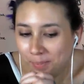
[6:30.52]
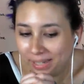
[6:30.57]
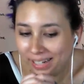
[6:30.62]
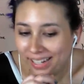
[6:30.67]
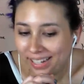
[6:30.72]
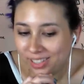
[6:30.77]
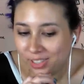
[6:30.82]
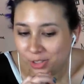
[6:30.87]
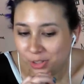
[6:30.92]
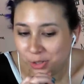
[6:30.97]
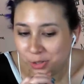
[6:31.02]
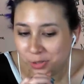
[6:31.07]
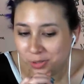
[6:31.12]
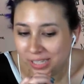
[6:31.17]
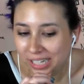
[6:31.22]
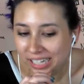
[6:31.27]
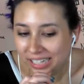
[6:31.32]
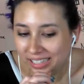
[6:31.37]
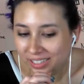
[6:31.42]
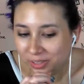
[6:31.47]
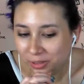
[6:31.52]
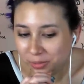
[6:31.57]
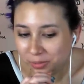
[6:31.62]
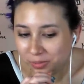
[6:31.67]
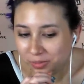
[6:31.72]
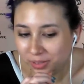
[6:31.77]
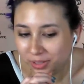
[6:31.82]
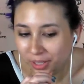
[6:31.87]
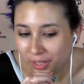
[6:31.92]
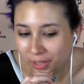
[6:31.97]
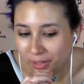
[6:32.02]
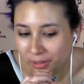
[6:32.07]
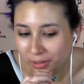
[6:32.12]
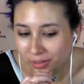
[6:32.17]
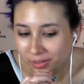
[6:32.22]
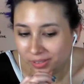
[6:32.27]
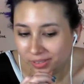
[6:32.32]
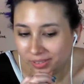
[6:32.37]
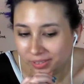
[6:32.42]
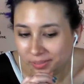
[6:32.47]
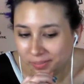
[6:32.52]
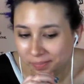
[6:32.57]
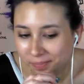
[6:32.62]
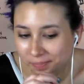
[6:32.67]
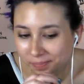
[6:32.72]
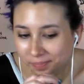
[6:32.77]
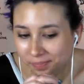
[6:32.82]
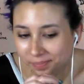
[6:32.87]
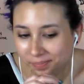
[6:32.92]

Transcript: But I don't know.